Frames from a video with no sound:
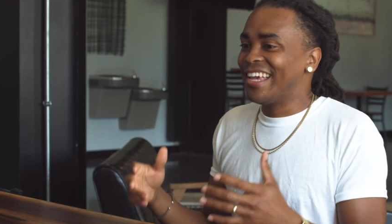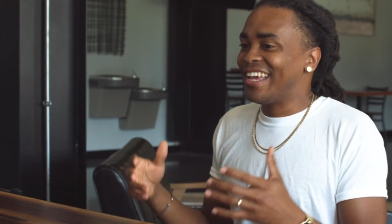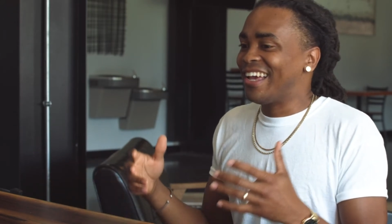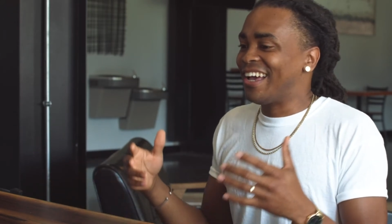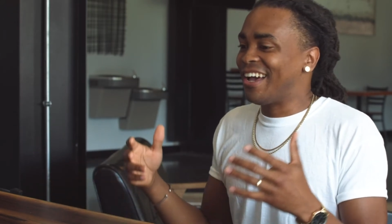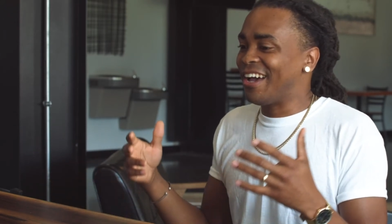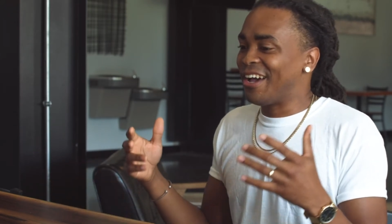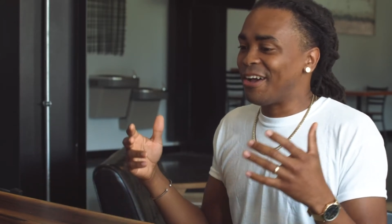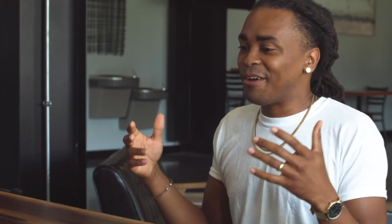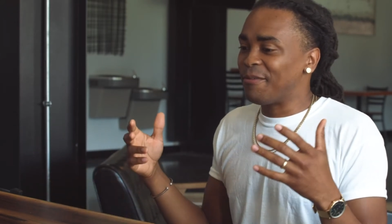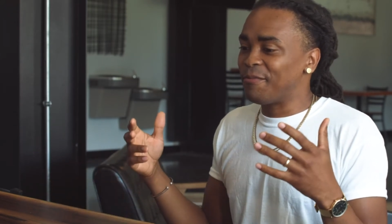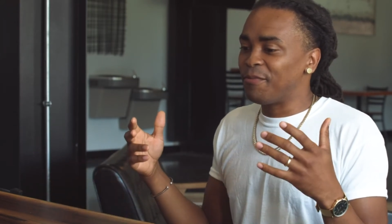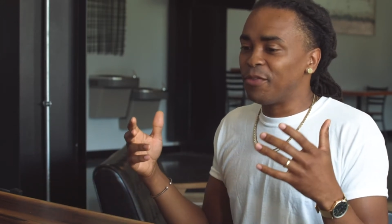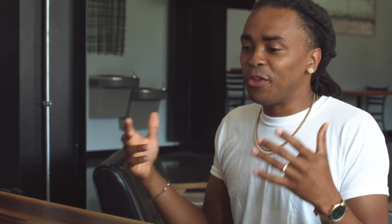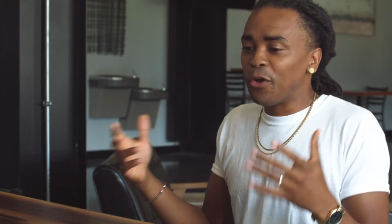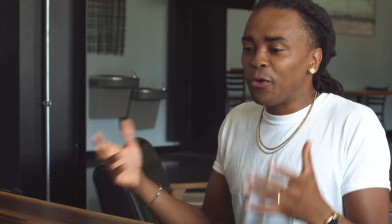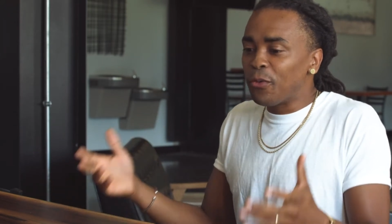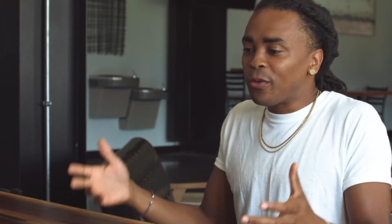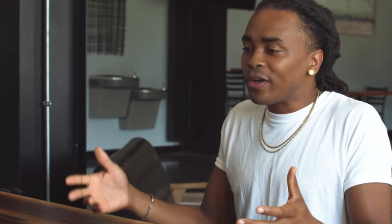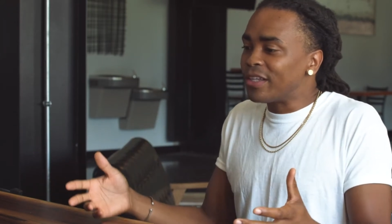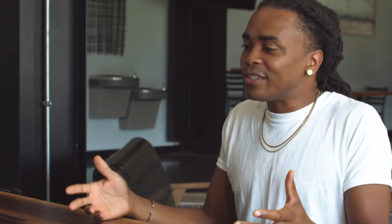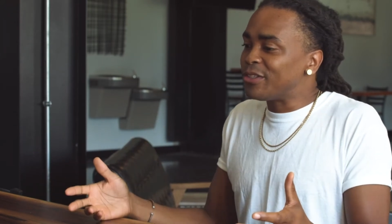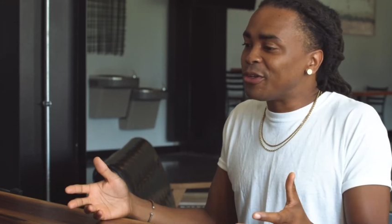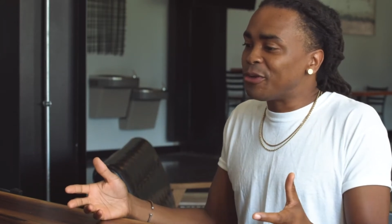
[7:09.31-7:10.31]
No
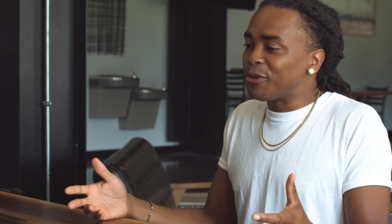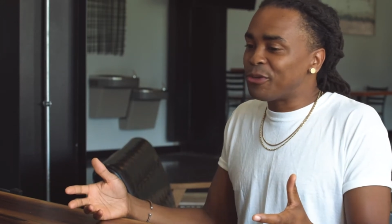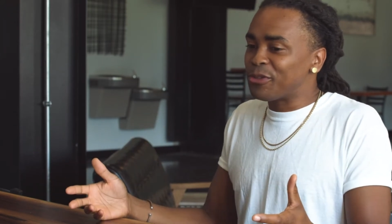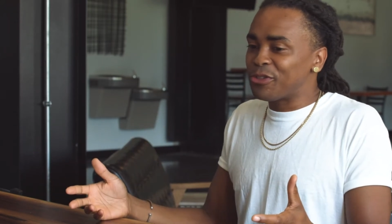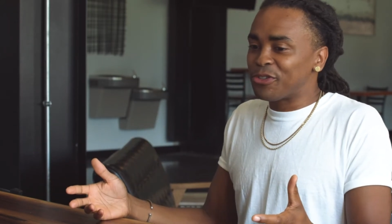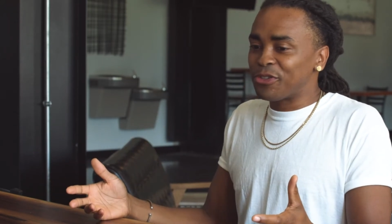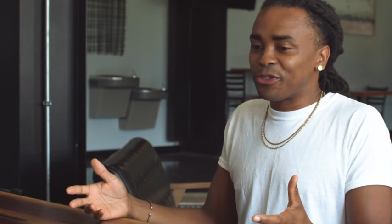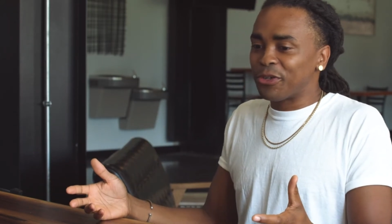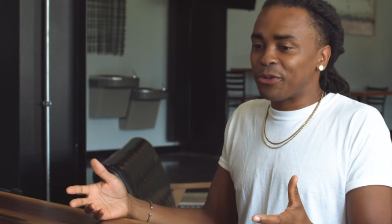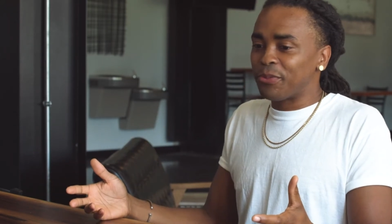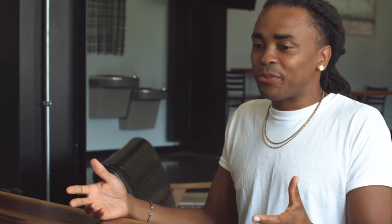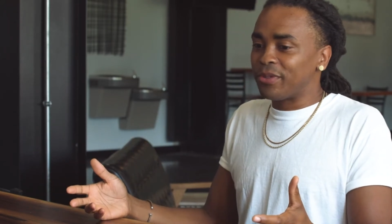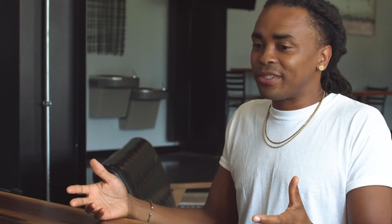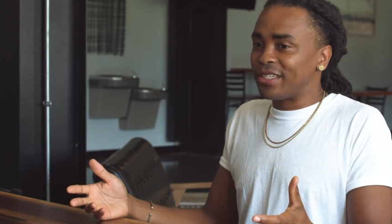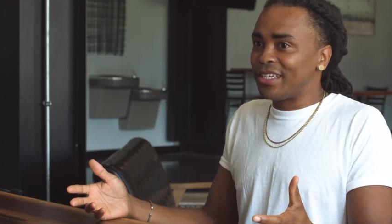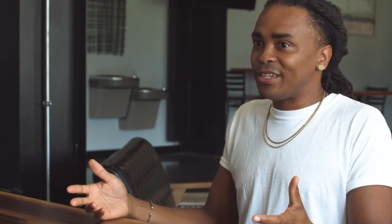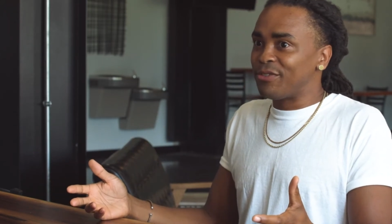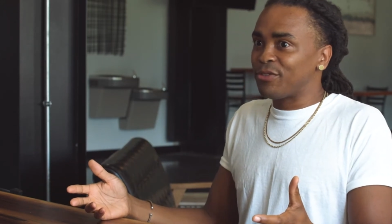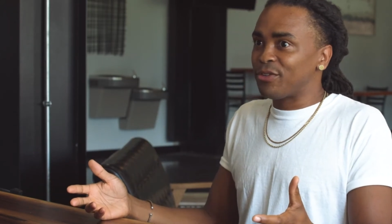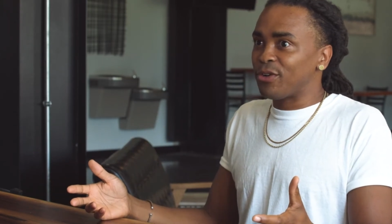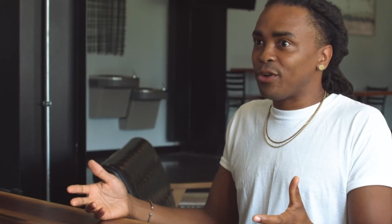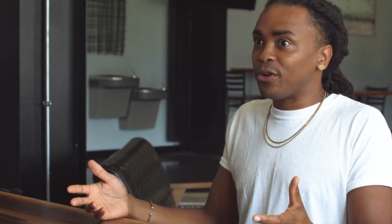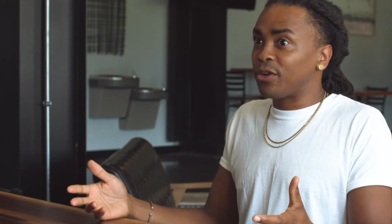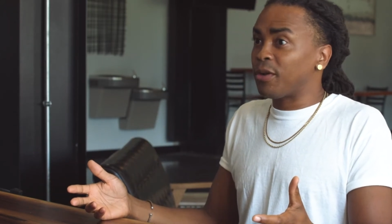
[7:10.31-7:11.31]
one knows you're a
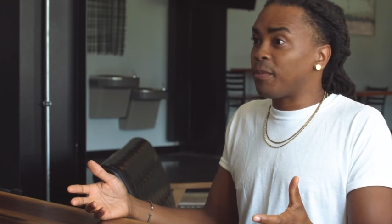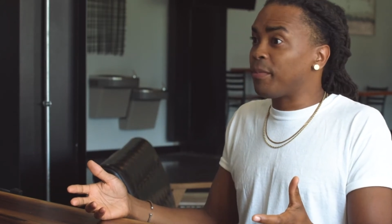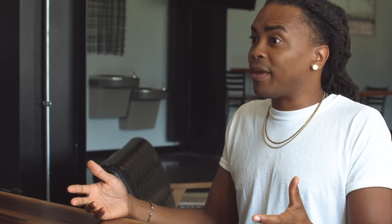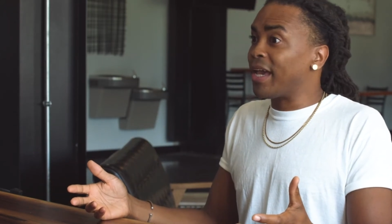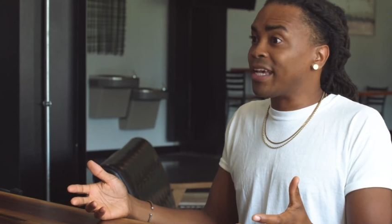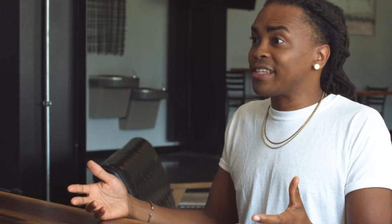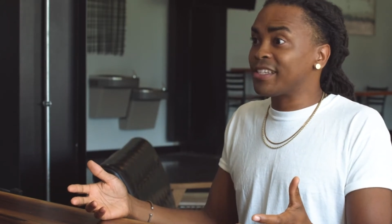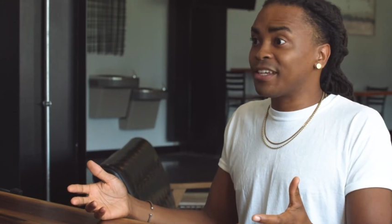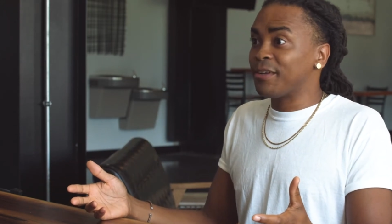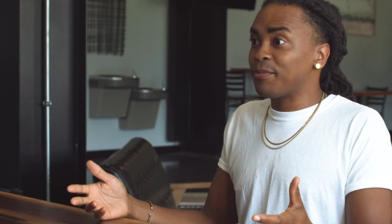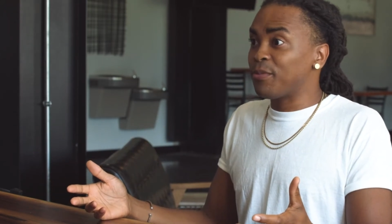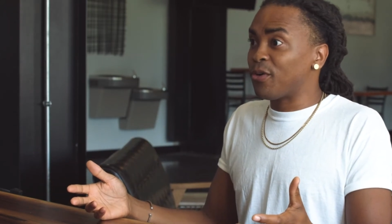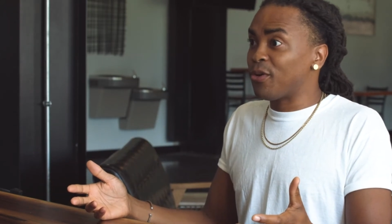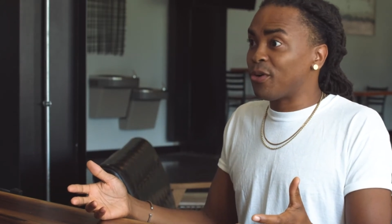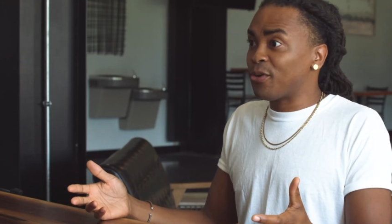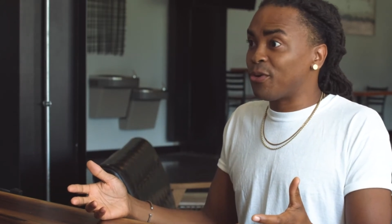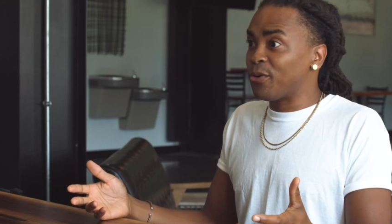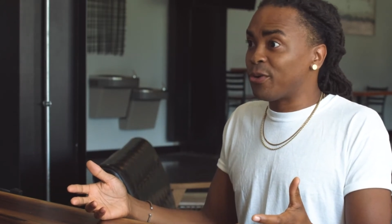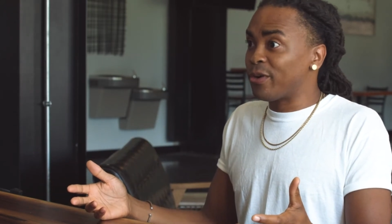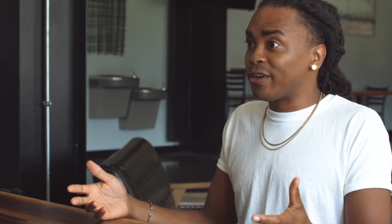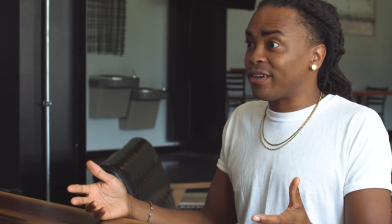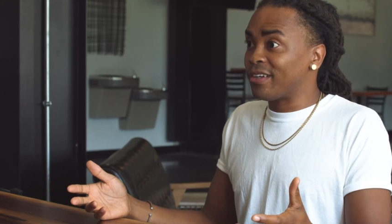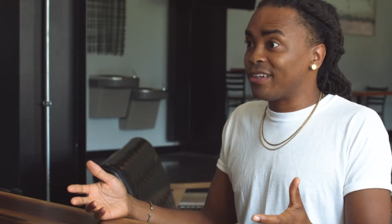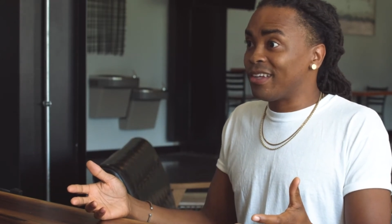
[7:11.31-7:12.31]
believer on a basketball
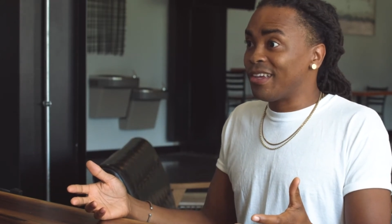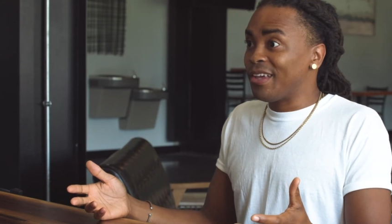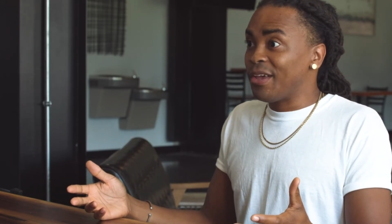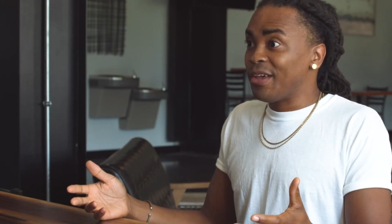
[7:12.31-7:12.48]
court